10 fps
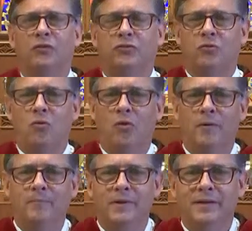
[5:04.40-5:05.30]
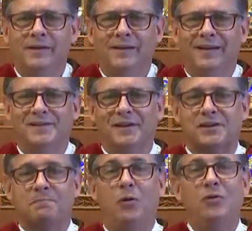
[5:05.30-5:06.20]
storm, it's
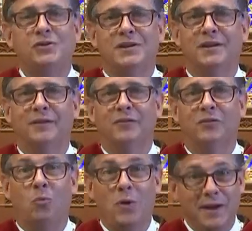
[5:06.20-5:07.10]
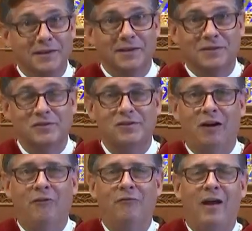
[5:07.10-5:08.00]
exposing the weakness
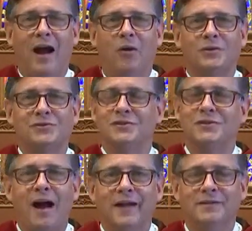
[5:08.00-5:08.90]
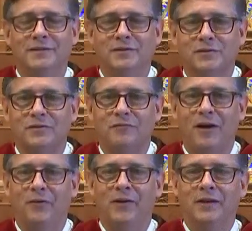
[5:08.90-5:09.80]
of our society's
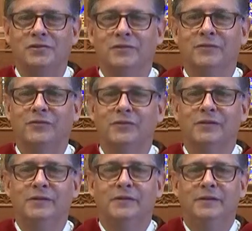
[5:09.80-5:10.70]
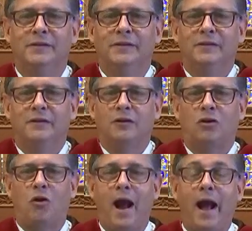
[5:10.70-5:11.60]
foundations.
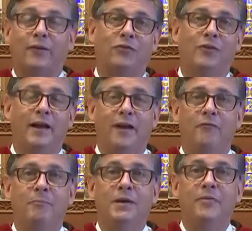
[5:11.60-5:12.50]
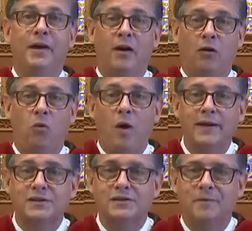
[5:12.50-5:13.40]
Cracks that have been there
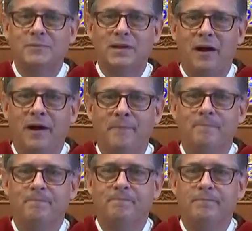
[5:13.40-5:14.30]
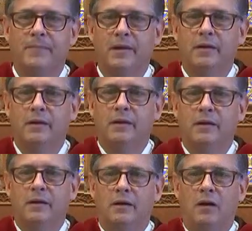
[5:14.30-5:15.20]
quite some time
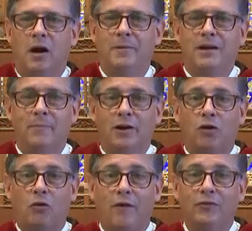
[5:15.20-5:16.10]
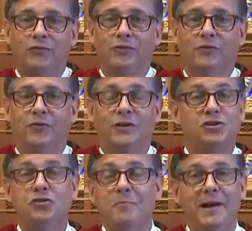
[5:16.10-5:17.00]
are becoming crevices that
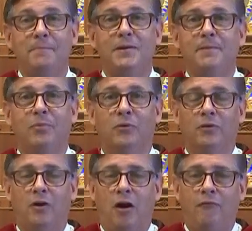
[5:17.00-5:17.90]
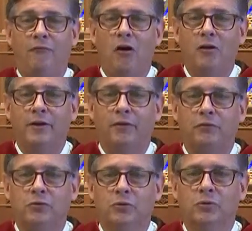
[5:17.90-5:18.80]
too many people are falling
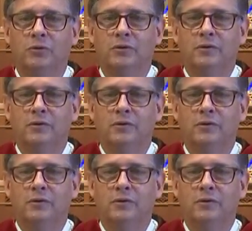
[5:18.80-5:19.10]
through